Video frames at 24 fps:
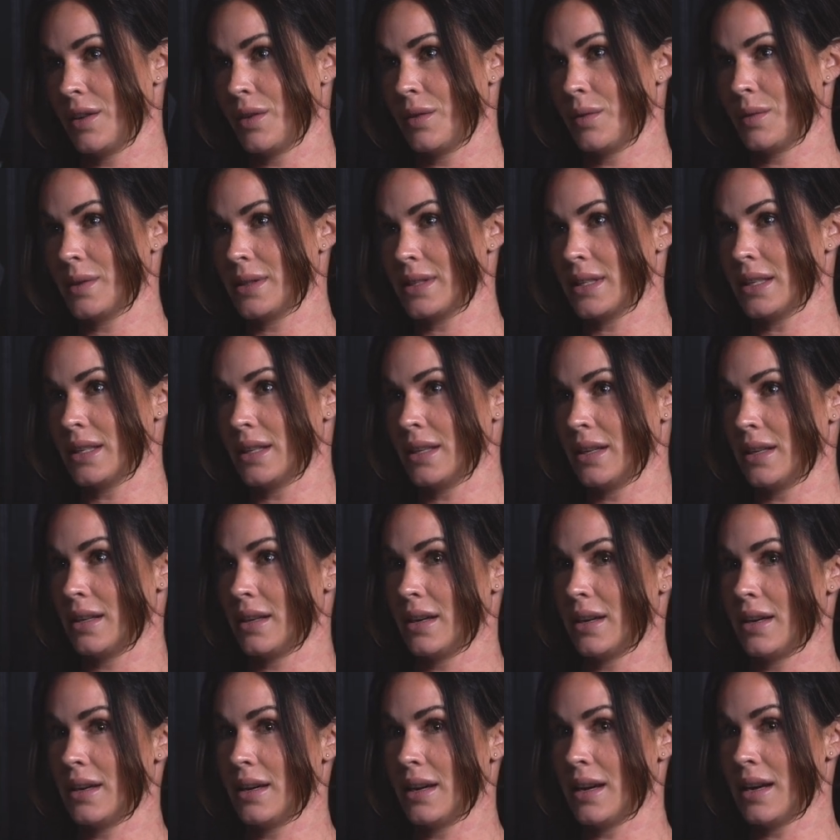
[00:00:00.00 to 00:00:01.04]
Was
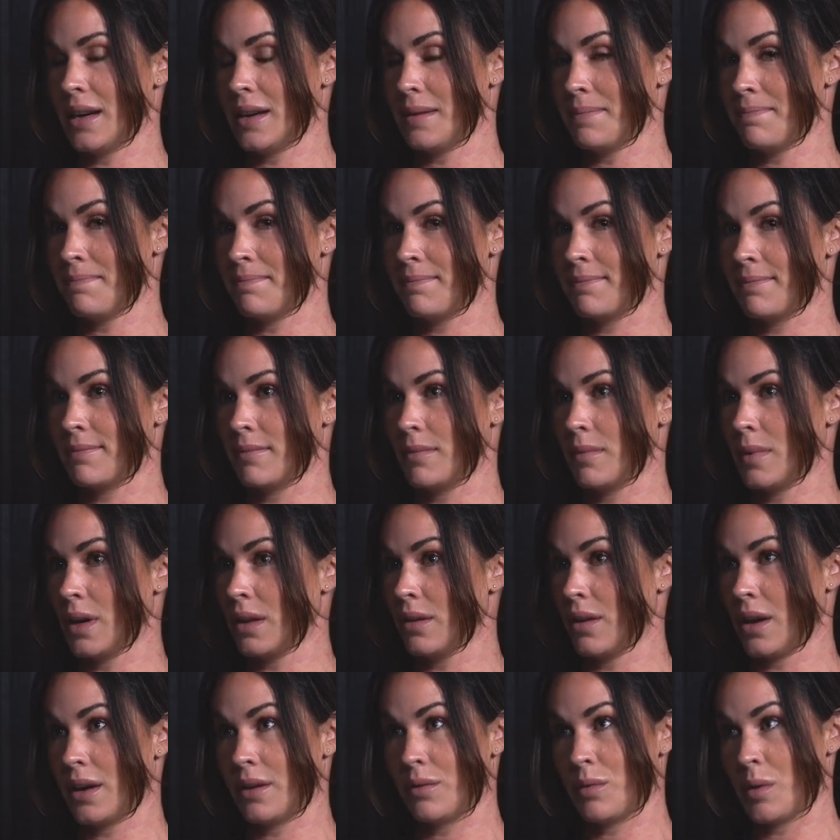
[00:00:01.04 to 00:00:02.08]
it a
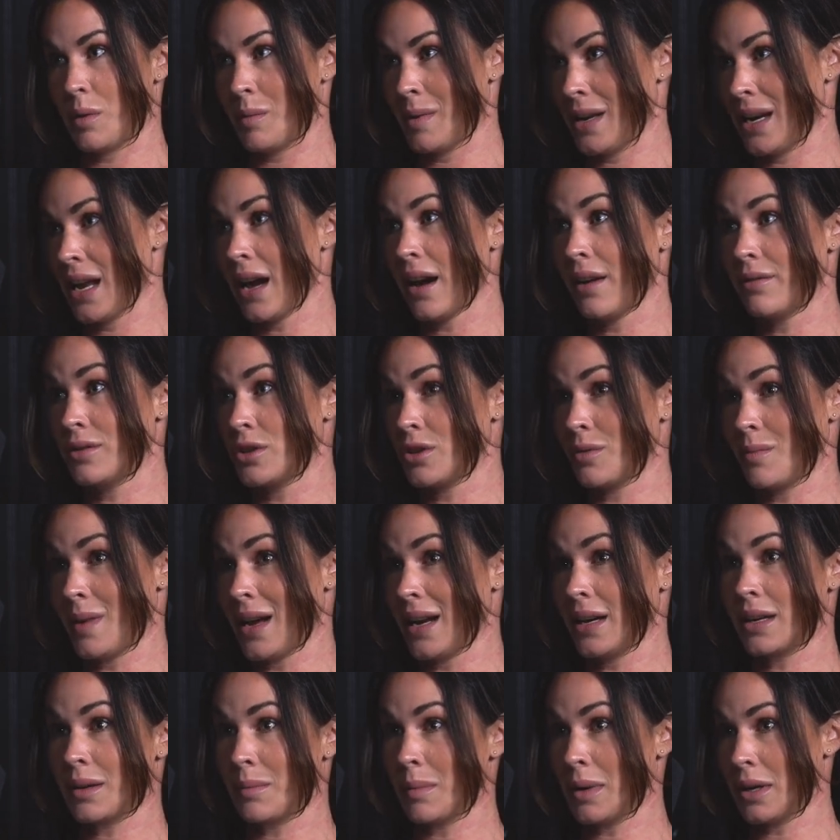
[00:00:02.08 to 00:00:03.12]
lot of women have
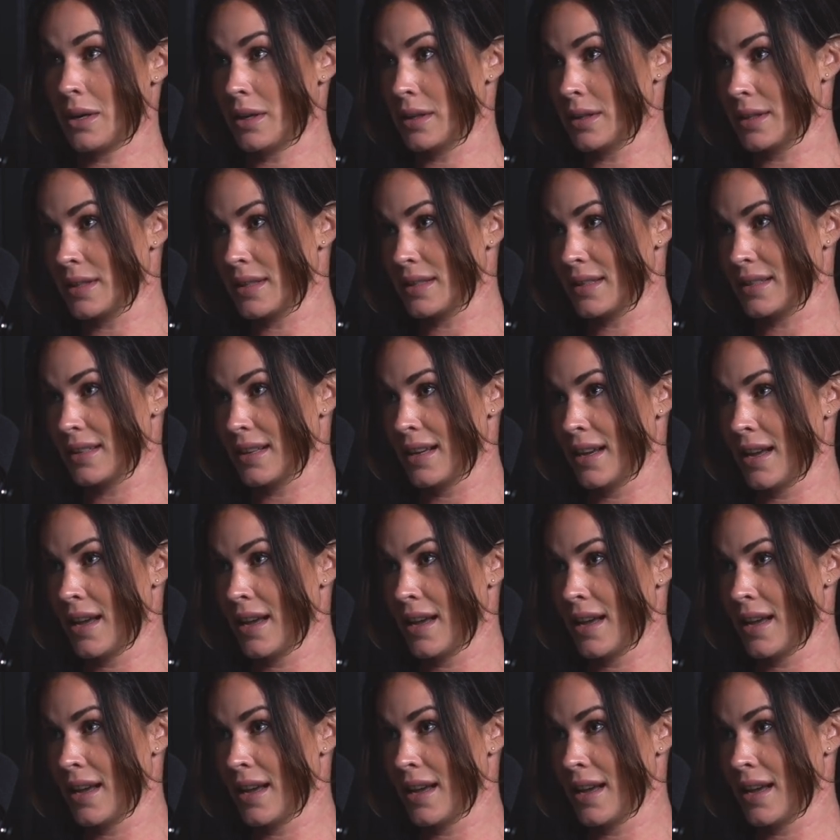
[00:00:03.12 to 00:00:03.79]
traumatic births,